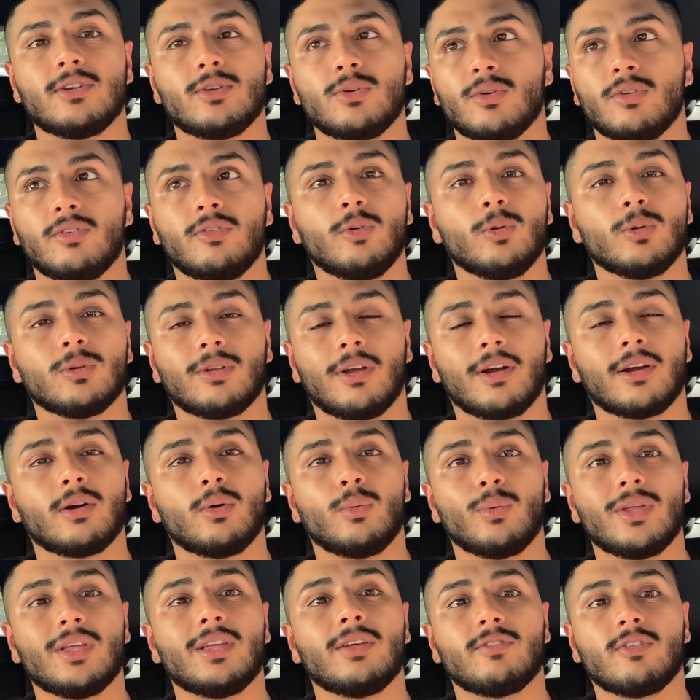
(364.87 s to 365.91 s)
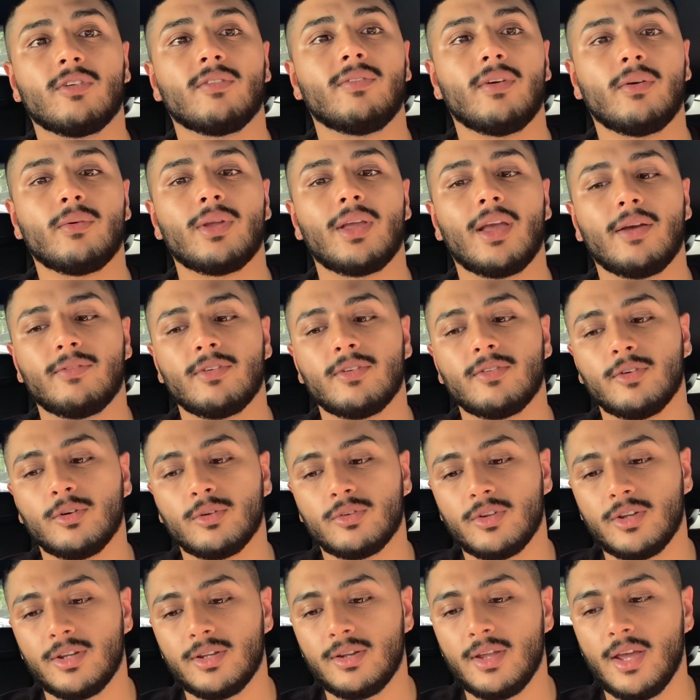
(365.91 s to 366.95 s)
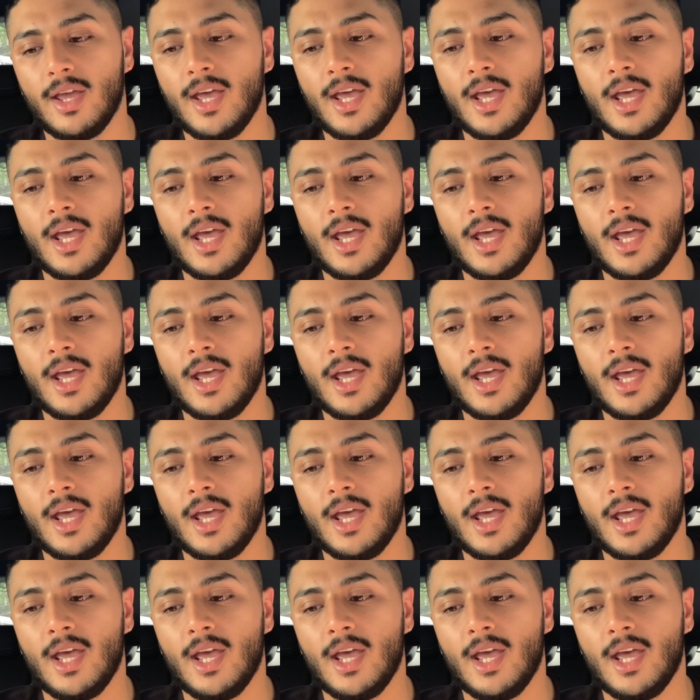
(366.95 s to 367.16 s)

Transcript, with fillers: do a full tank a week if you're very heavy footed.